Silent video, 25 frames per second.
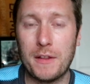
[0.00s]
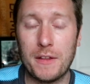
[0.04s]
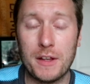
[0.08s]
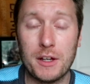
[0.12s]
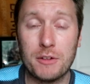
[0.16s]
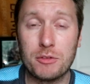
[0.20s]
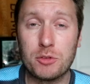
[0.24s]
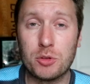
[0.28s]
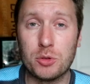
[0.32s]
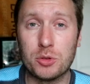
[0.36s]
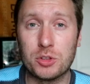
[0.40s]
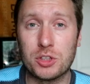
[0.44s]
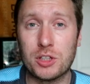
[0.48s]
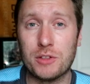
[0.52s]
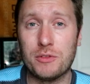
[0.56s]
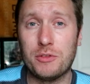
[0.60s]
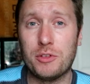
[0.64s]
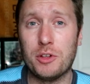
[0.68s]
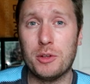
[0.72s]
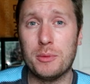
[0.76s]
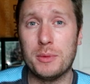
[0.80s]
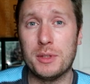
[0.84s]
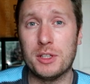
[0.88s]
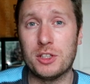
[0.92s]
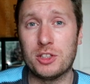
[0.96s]
And then, of course,
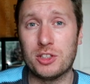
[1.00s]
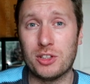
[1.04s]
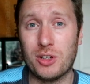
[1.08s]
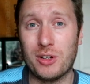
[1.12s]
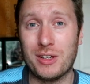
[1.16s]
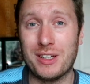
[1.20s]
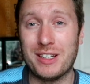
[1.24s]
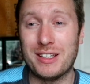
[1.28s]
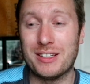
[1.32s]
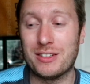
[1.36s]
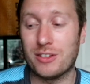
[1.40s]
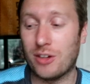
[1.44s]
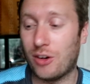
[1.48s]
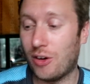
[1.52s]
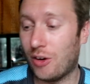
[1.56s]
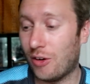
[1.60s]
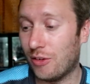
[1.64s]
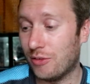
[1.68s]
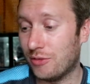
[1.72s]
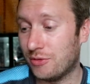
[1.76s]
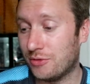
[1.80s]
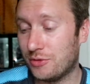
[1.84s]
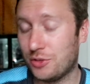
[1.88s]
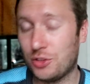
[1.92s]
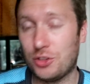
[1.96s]
confirming the signings
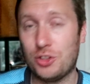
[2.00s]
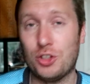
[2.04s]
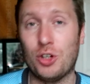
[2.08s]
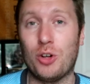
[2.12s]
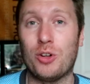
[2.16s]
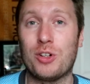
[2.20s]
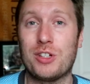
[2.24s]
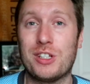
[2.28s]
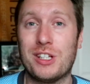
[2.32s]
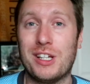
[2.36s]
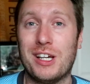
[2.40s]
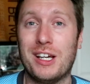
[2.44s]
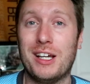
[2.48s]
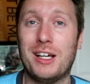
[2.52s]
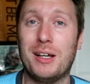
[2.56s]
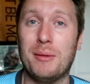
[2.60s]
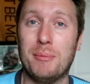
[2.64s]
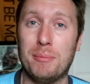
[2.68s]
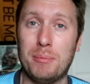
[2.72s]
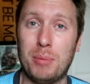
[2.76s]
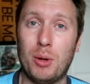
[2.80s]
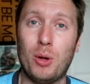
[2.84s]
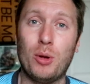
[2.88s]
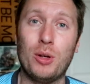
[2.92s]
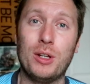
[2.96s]
of Jota
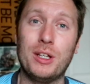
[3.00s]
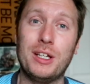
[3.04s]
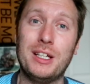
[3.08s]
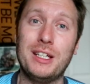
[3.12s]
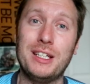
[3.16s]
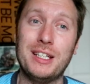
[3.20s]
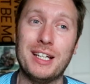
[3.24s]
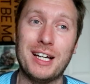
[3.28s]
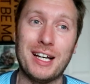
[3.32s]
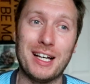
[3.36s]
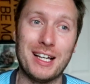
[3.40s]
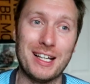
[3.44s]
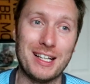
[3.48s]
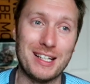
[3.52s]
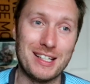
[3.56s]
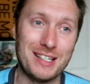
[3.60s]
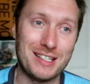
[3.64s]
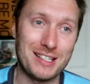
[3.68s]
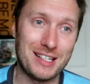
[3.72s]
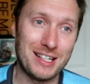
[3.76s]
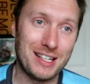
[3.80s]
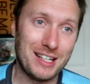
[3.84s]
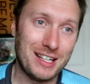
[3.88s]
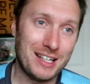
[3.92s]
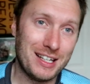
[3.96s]
and Boly
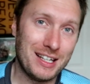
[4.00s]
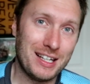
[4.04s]
and